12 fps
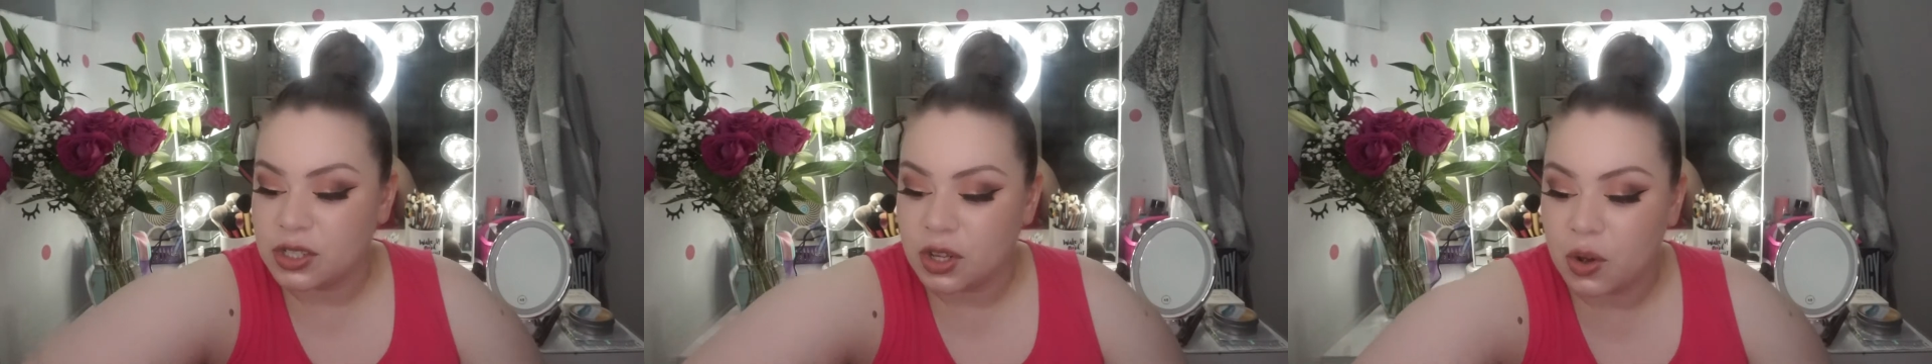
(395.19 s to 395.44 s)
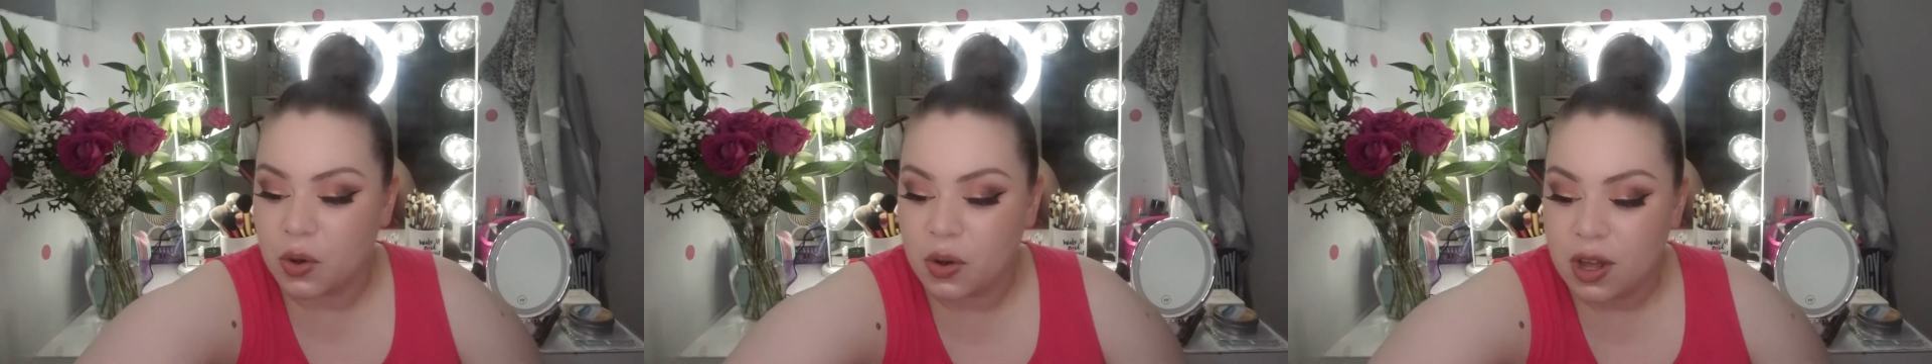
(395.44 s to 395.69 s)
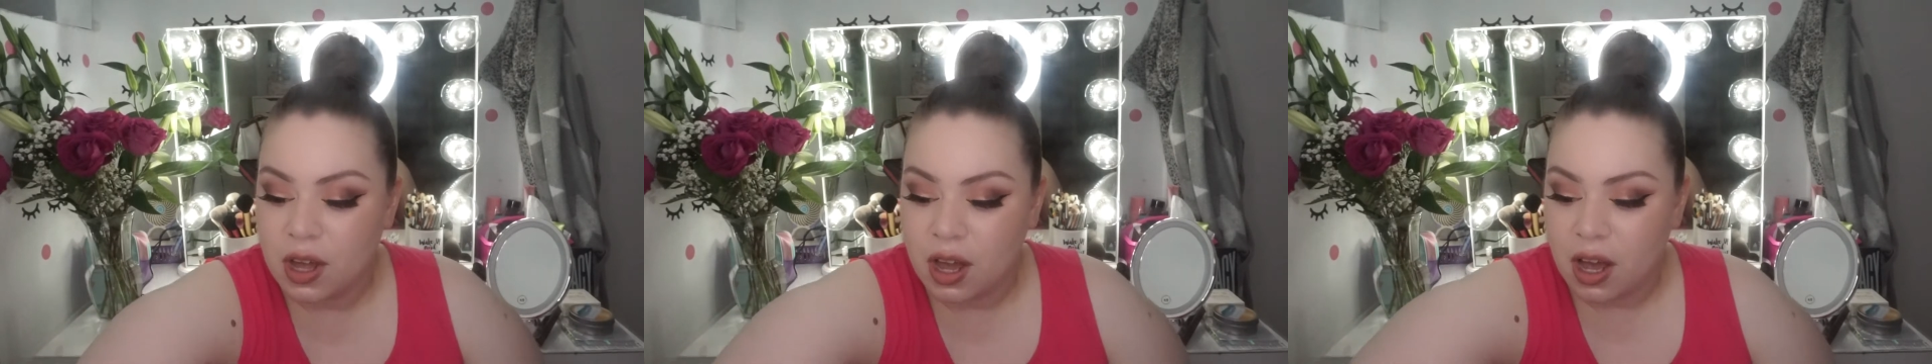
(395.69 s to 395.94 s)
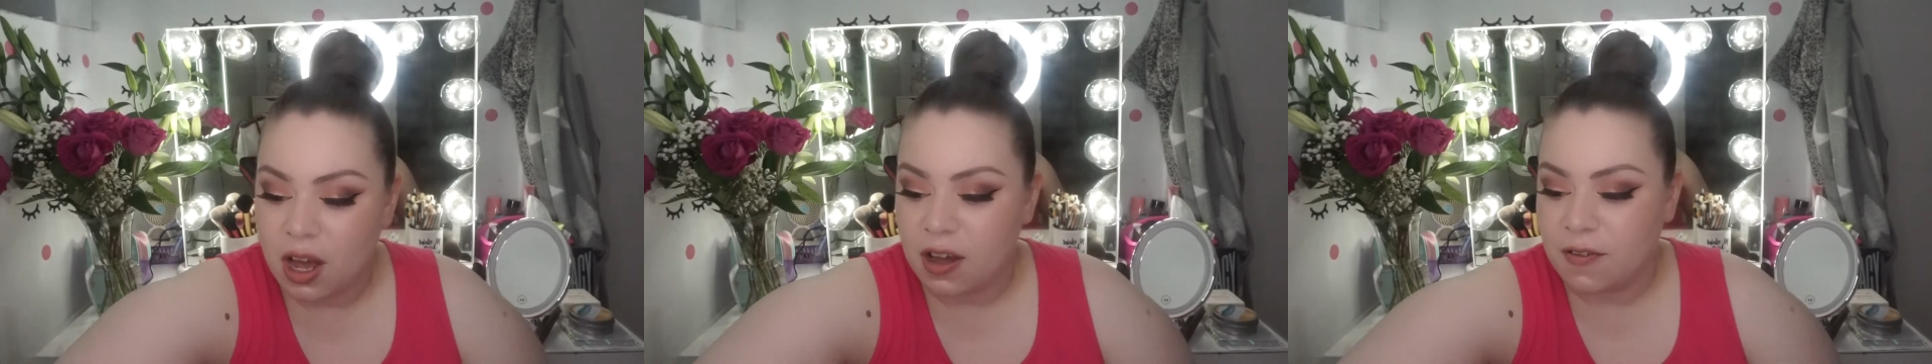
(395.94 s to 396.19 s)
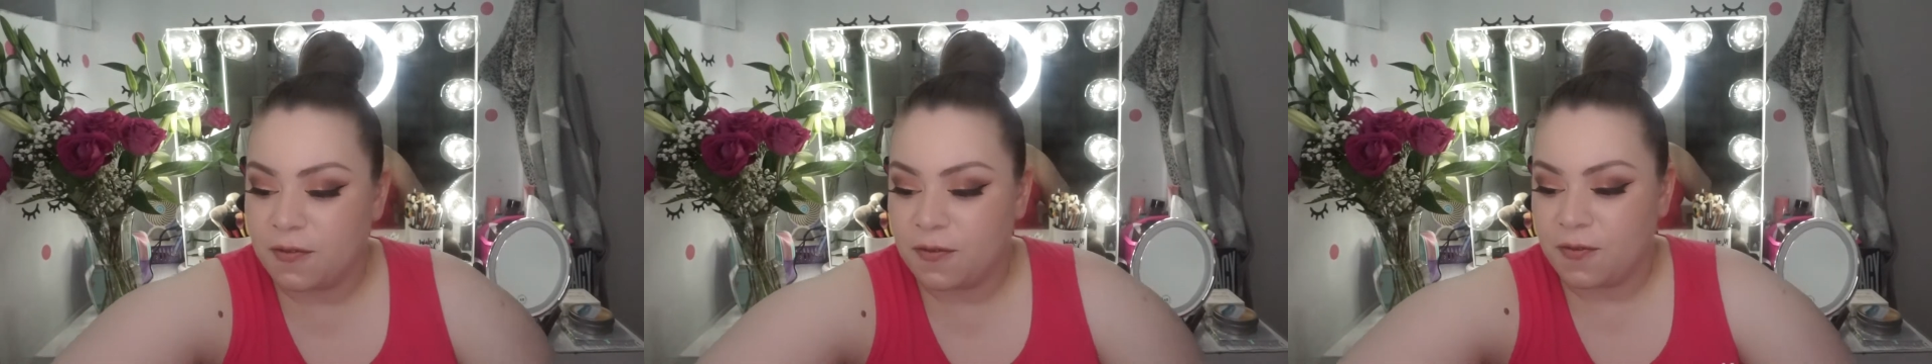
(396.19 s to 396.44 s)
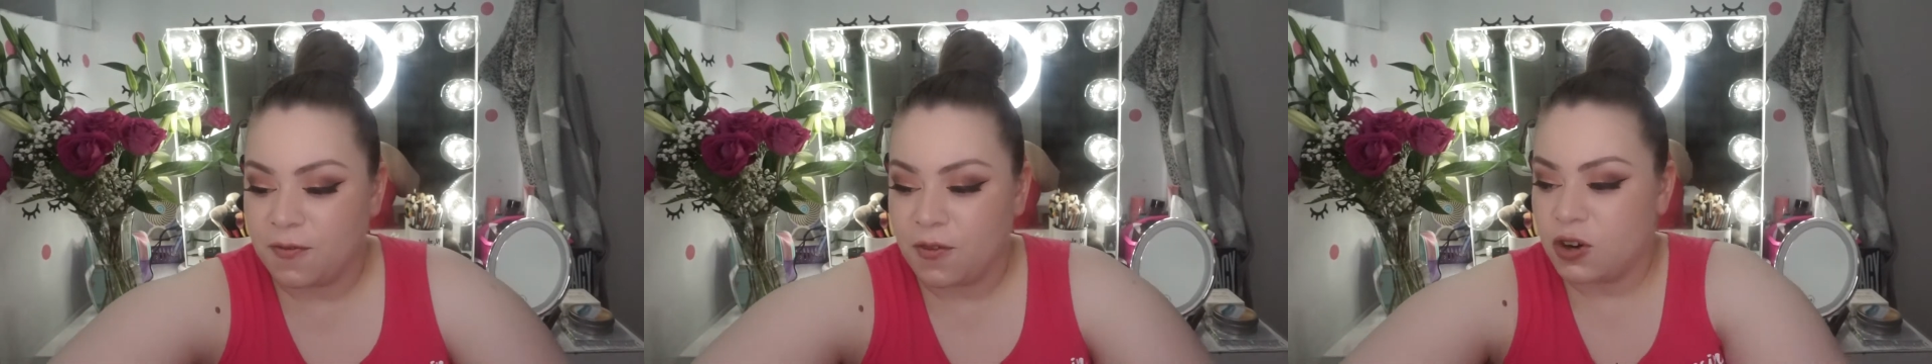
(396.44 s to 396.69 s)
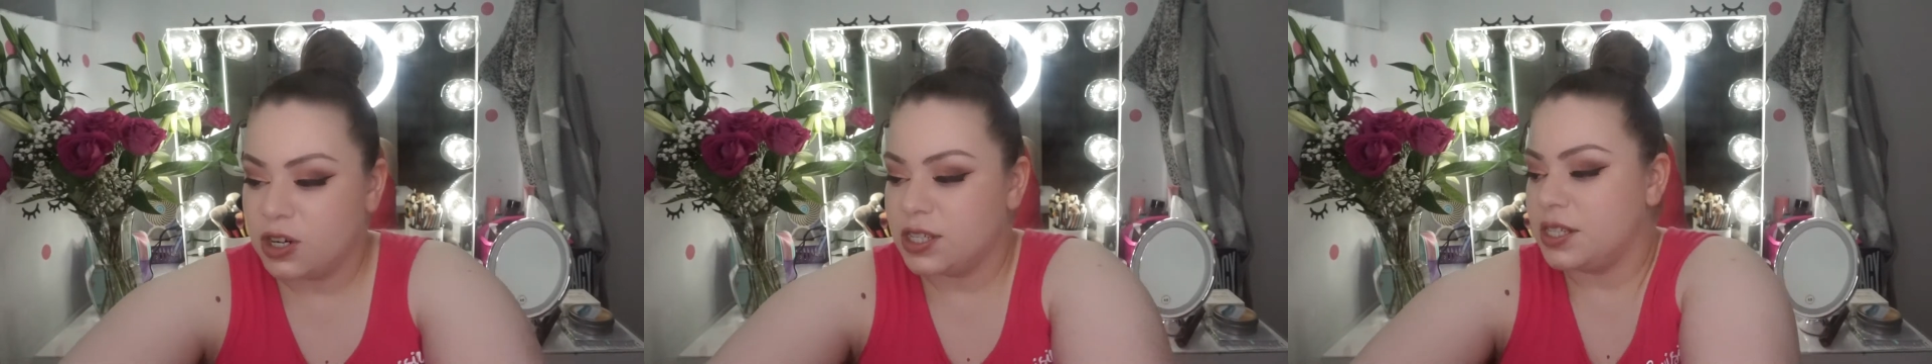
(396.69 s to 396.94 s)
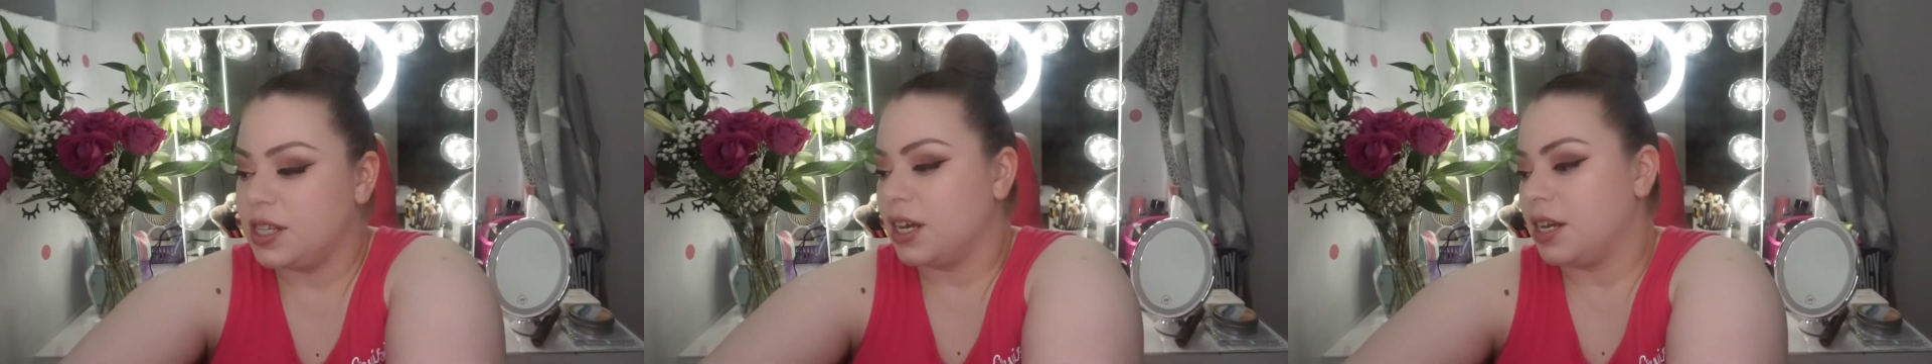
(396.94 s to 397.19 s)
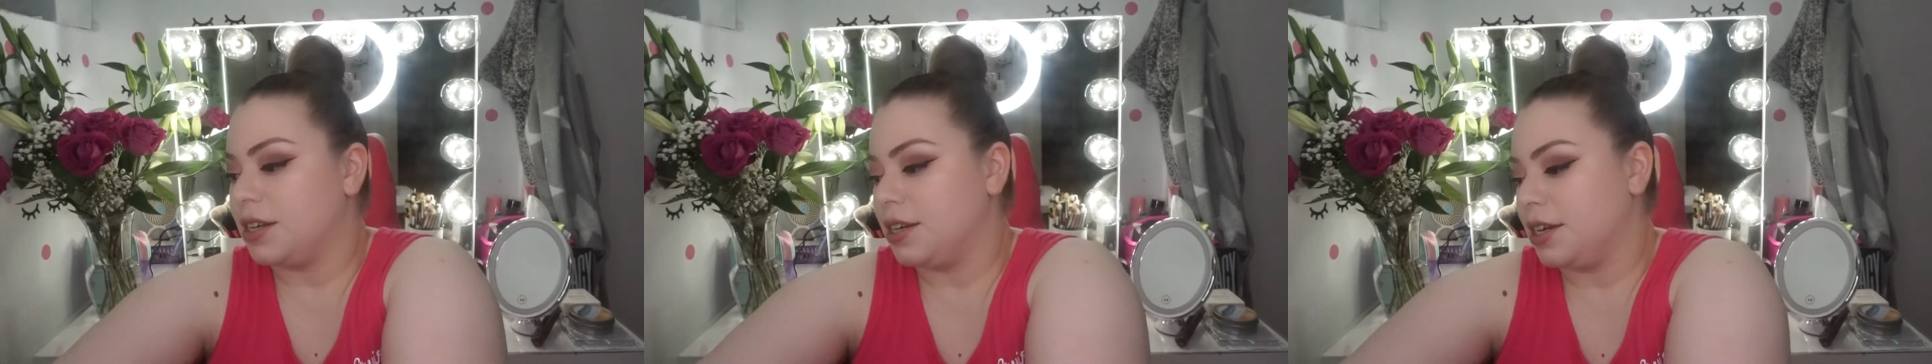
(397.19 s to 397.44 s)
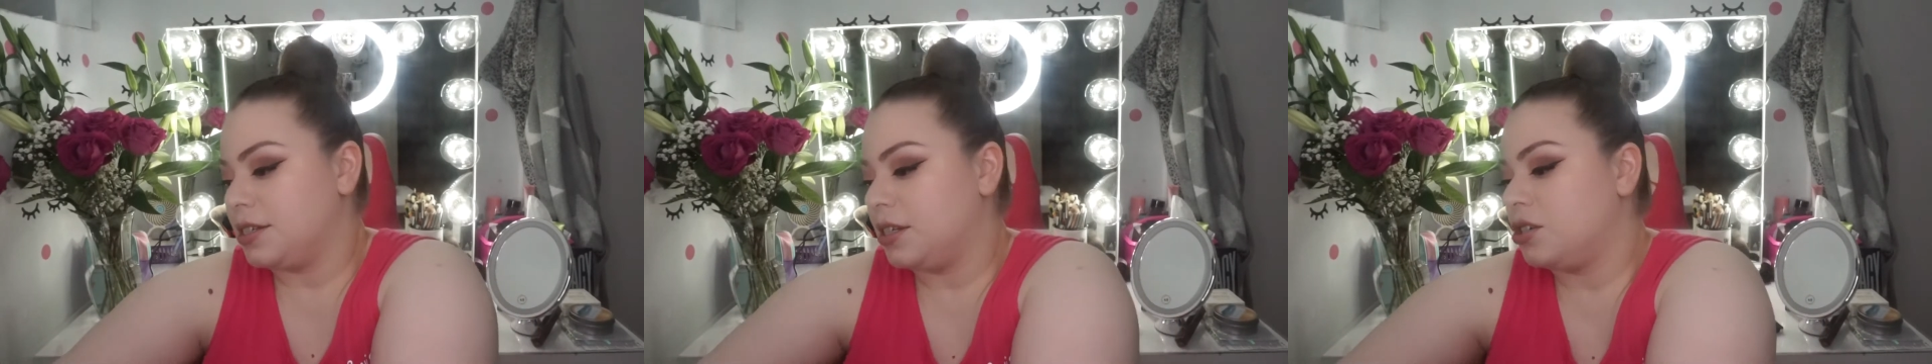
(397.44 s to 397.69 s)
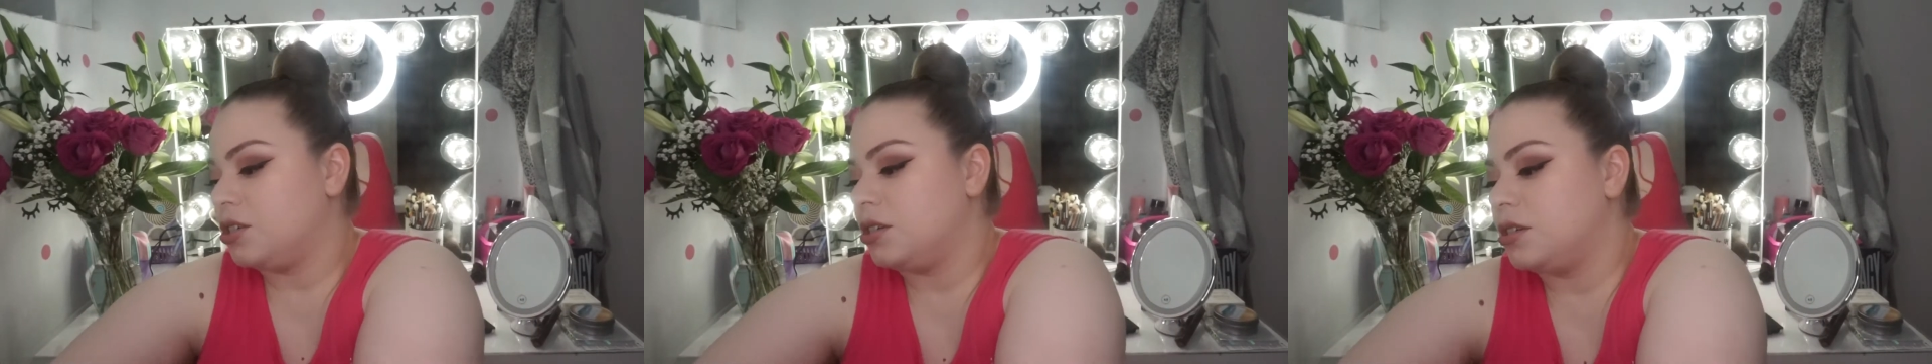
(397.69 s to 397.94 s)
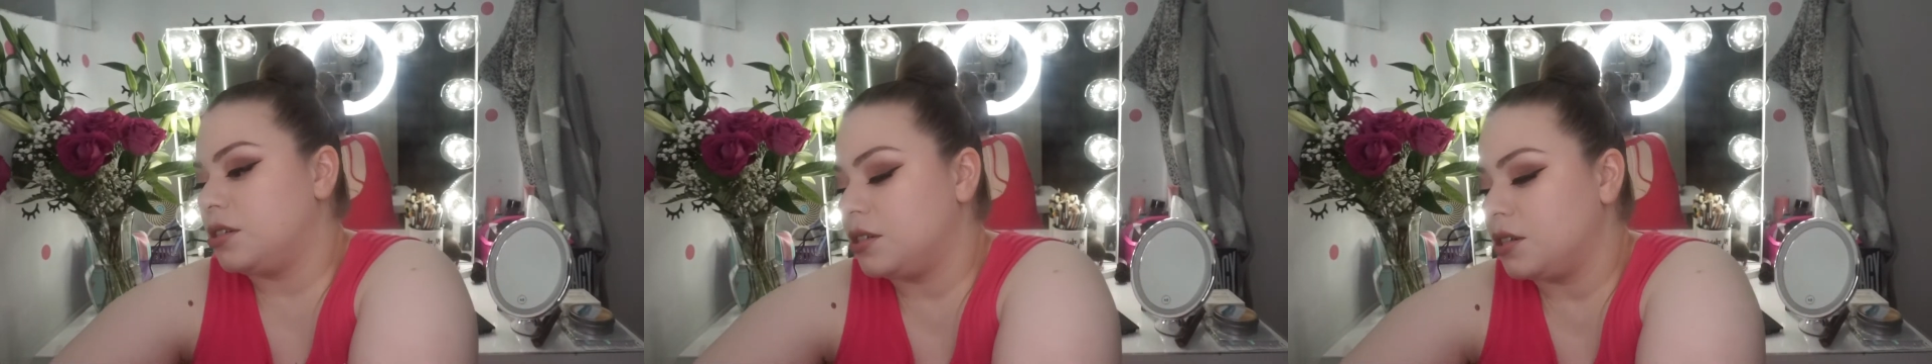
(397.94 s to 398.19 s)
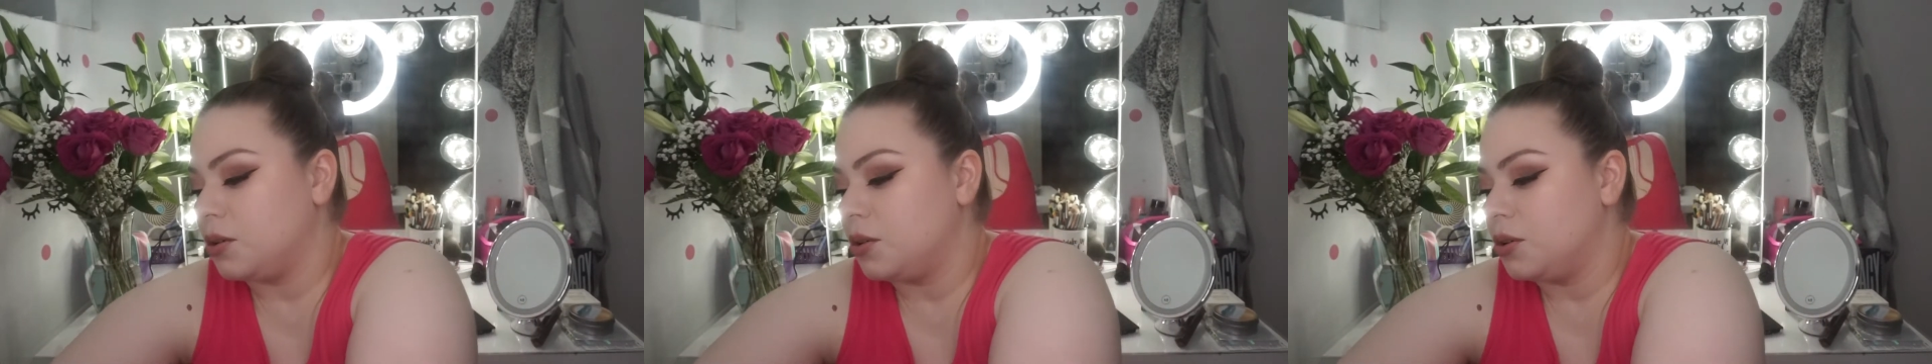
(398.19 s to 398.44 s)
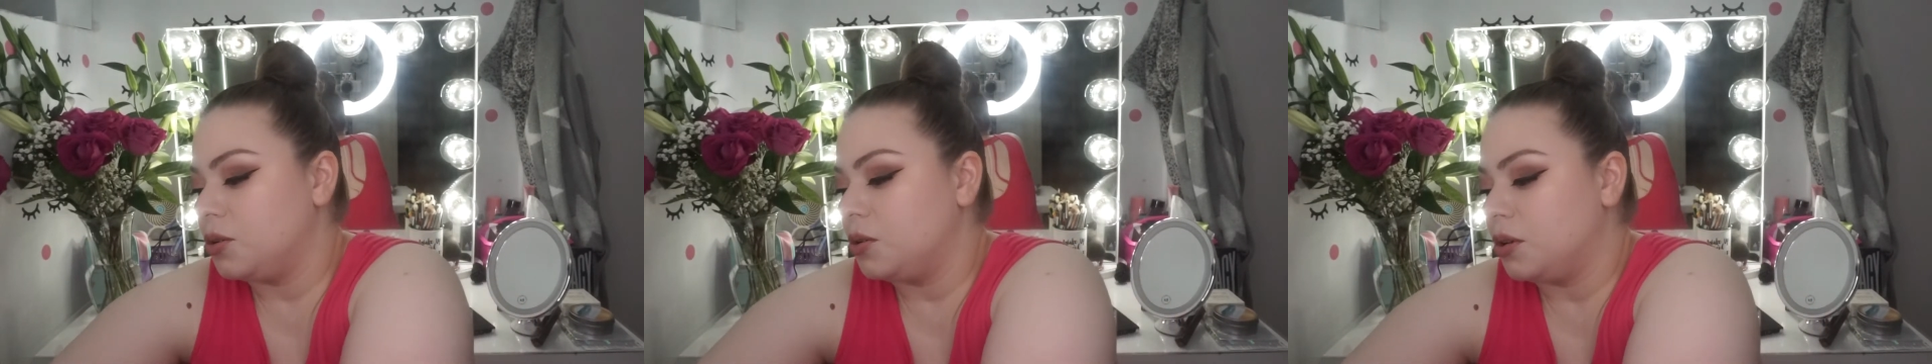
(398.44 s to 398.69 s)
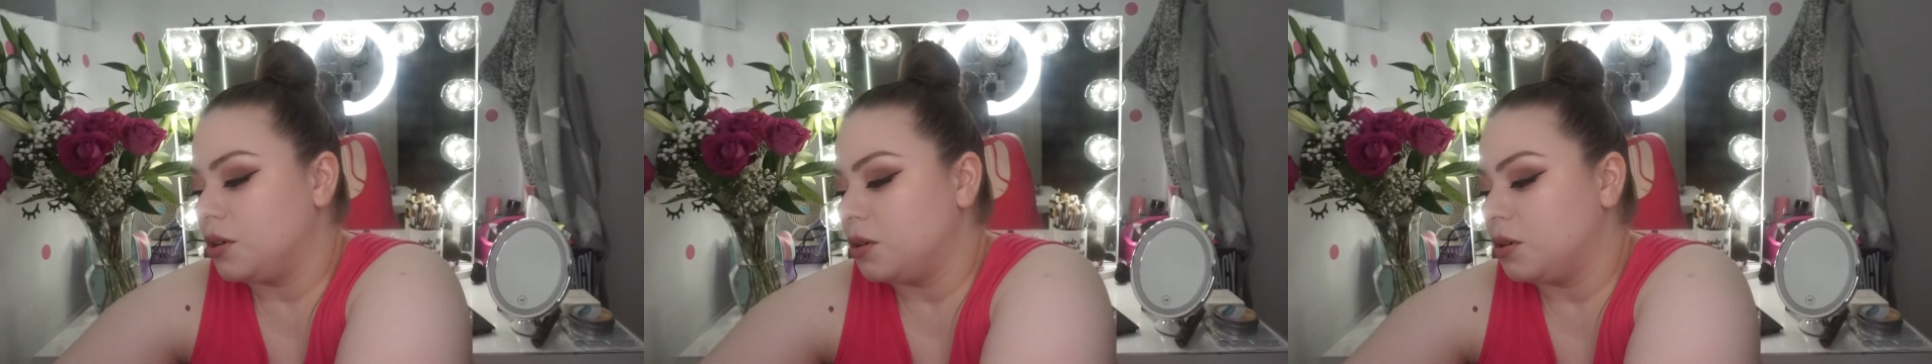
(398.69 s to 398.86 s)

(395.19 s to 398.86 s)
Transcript: So first thing I guess I should show you,